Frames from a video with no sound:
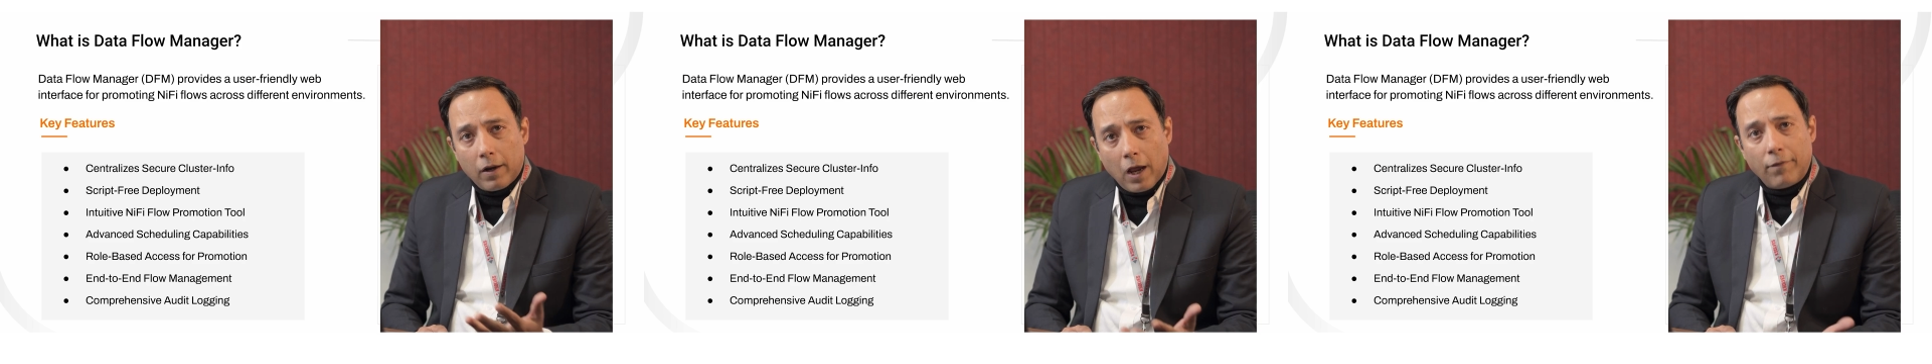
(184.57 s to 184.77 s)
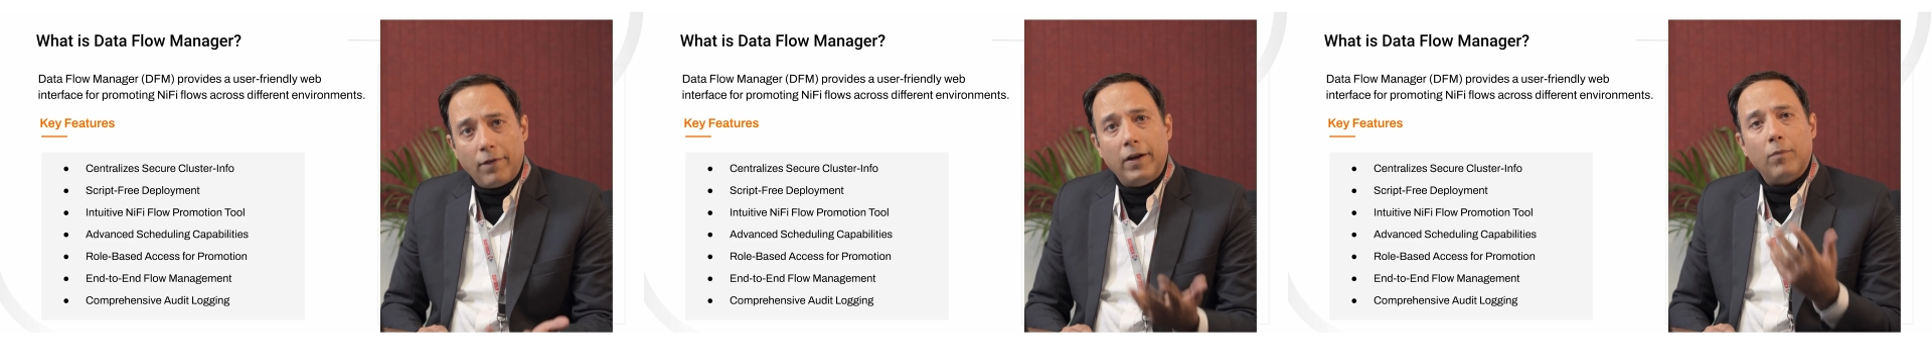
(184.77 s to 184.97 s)

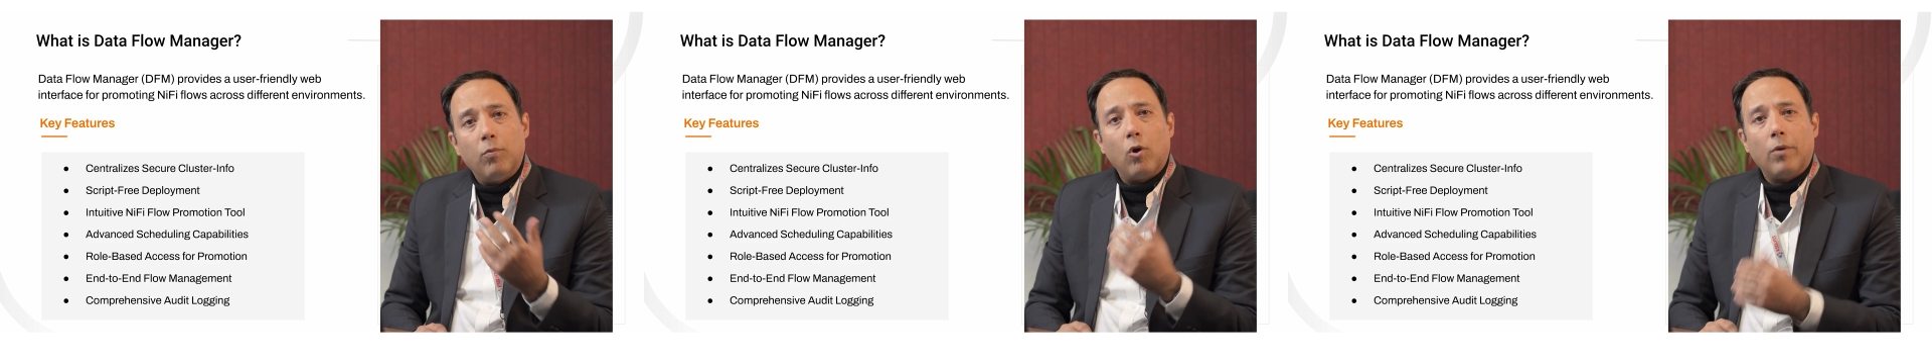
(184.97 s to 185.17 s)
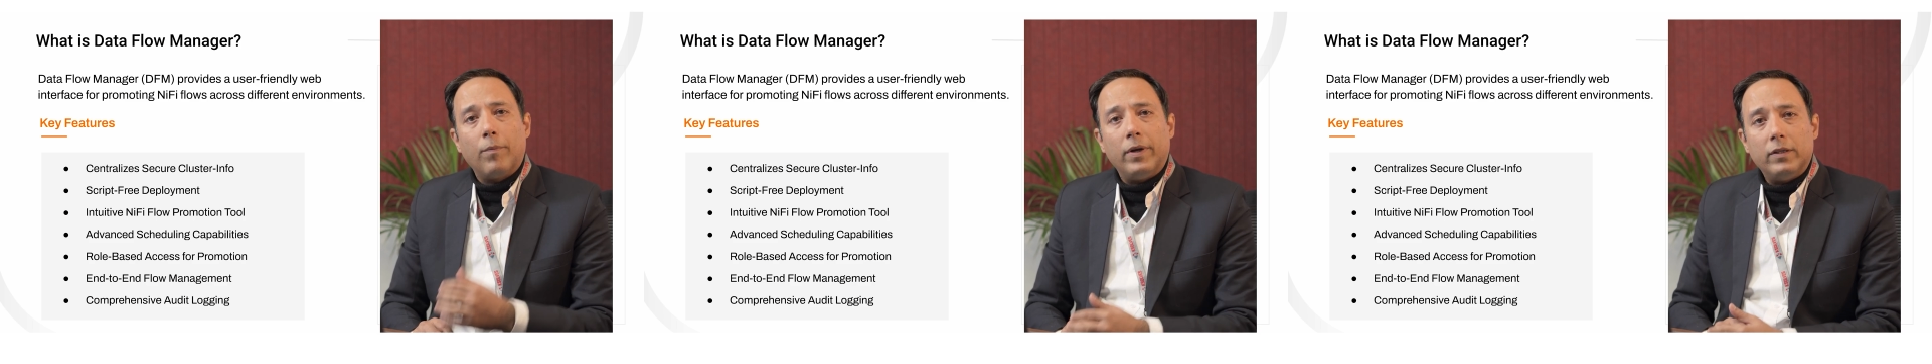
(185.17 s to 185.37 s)
NiFi
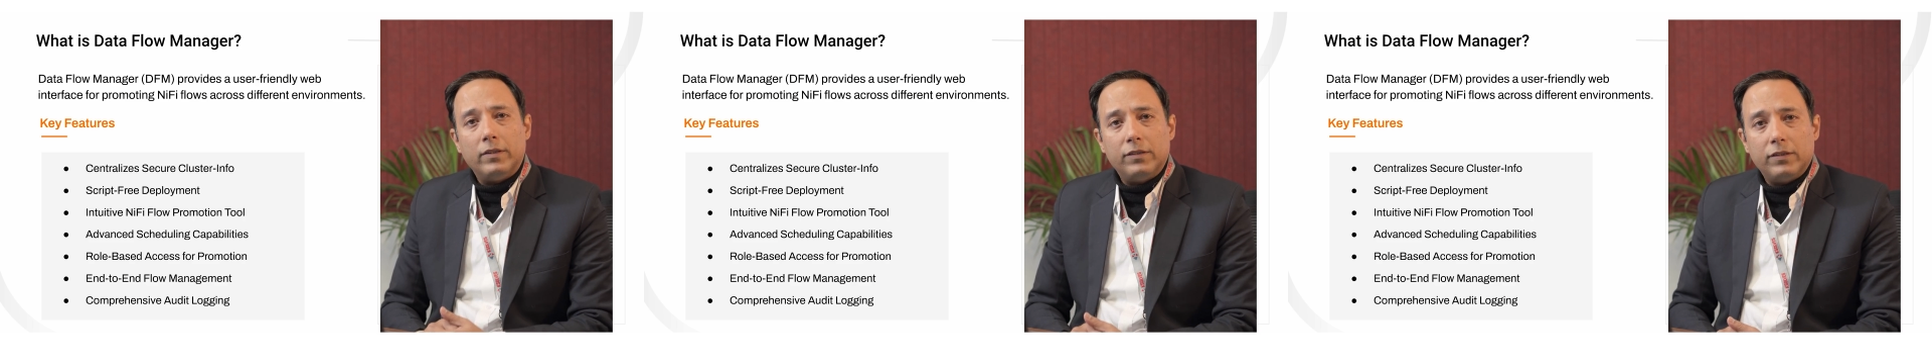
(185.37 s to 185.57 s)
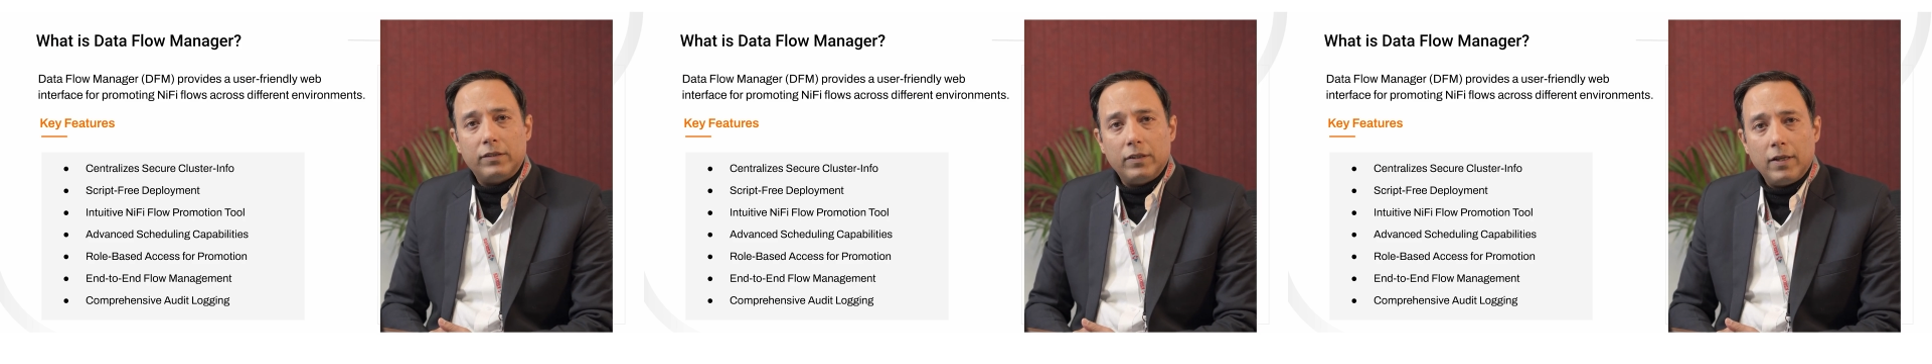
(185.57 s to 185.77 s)

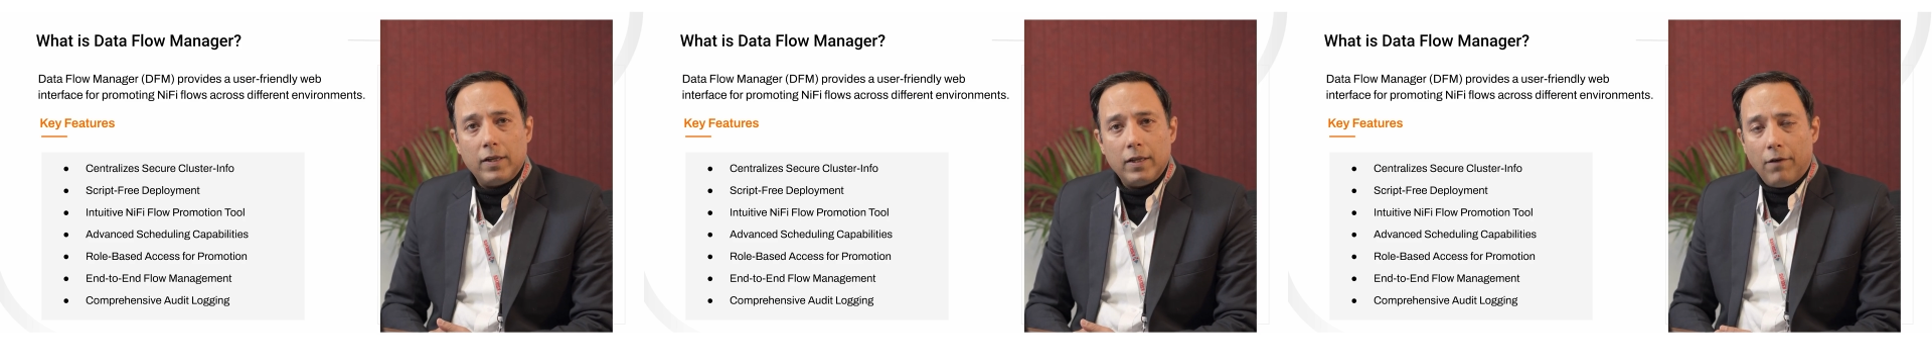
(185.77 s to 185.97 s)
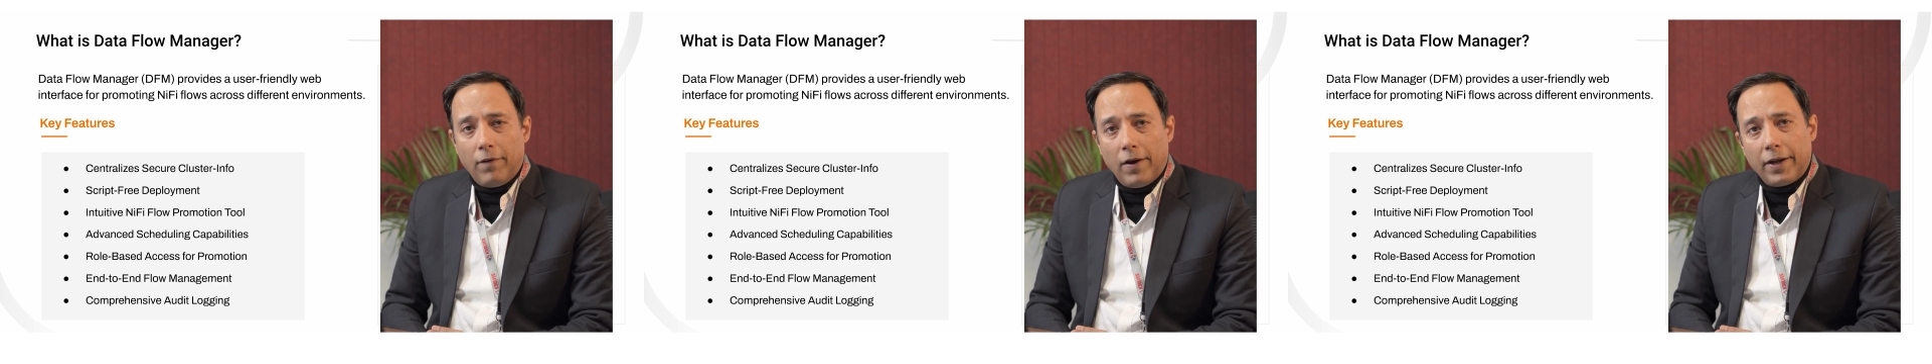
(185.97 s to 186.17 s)
deployments.
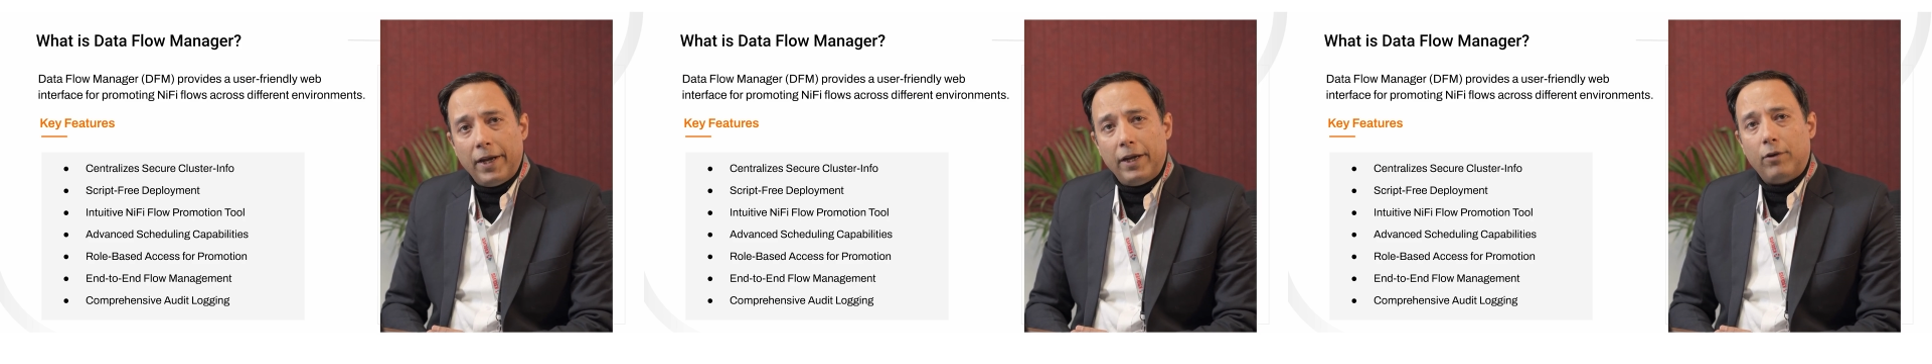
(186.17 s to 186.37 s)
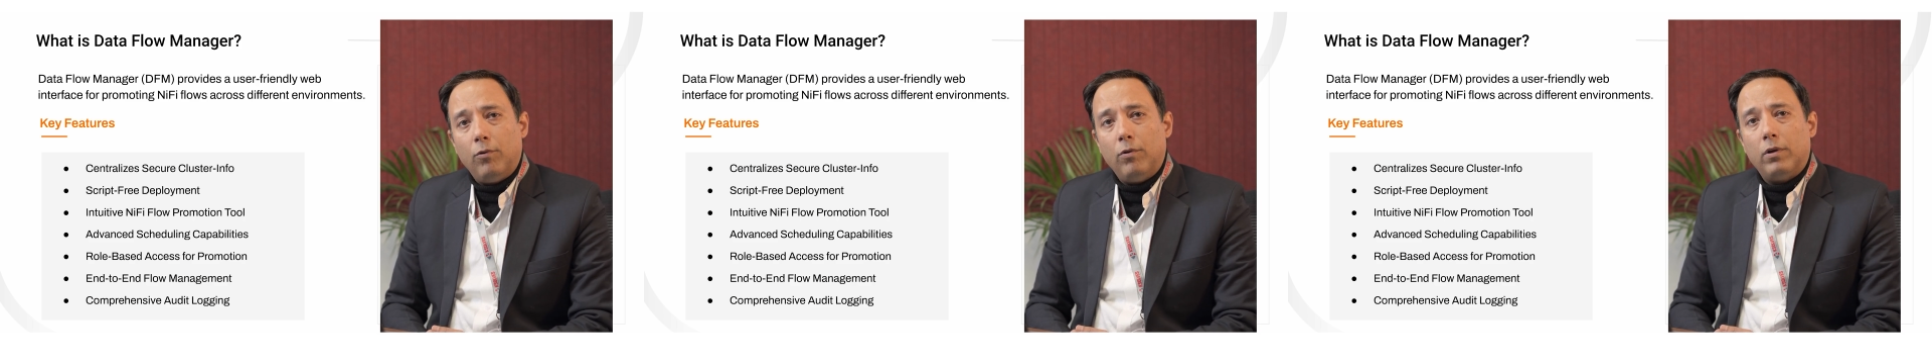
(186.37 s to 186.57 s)
If I
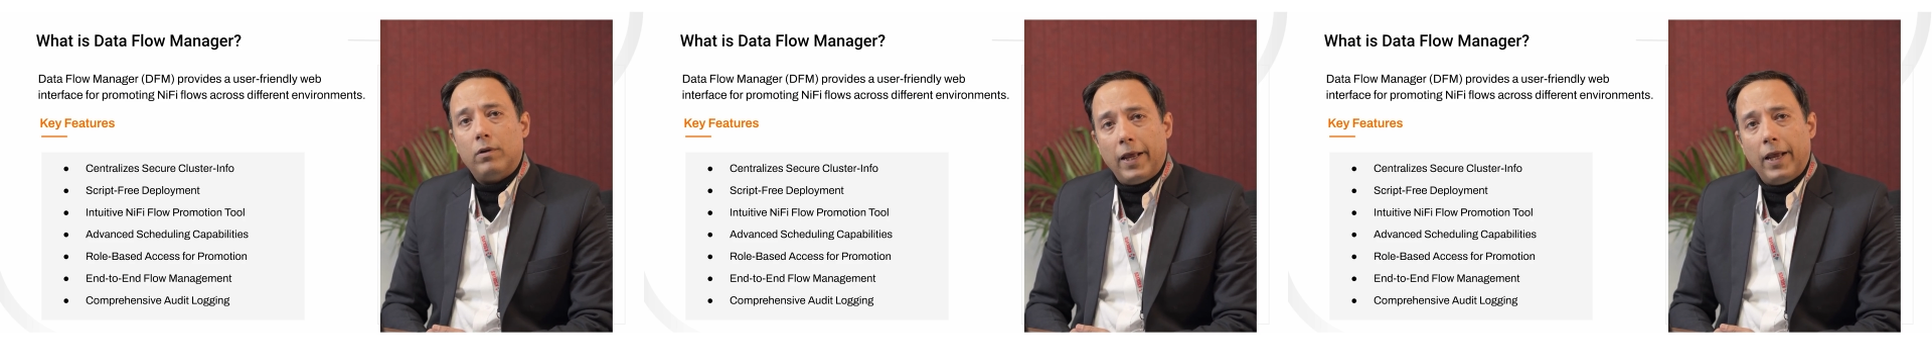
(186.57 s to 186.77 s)
need to